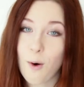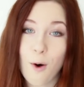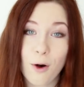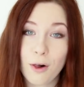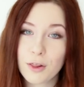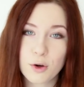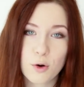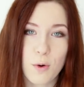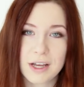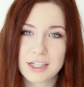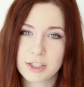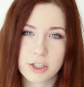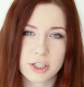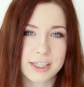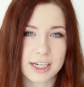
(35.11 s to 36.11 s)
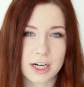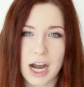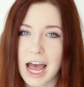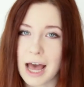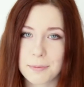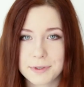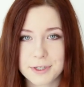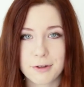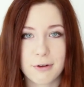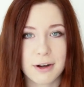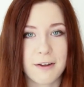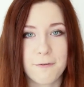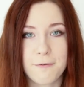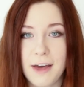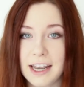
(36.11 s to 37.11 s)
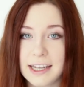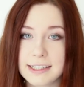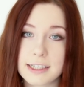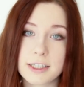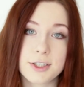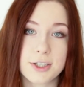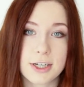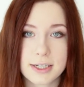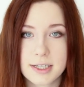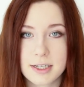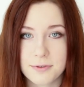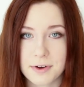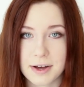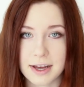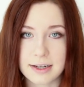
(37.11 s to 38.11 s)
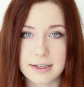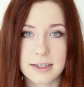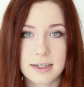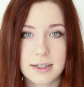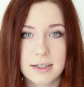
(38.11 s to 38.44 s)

All the questions are absolutely valid and justified,